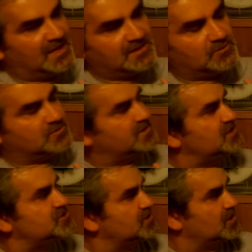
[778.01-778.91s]
get
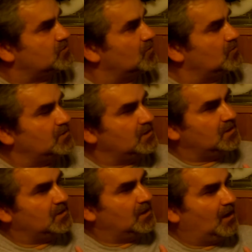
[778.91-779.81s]
rotation at all.
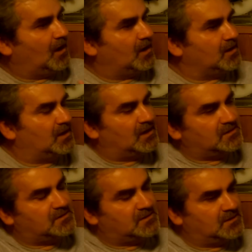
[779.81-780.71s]
I
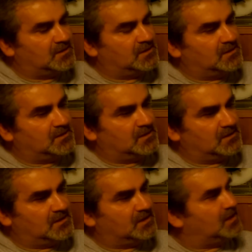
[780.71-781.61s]
got
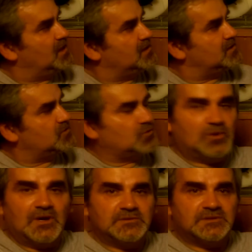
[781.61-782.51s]
again
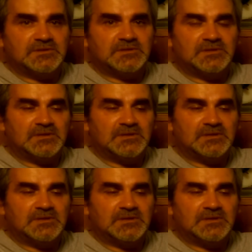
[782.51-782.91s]
200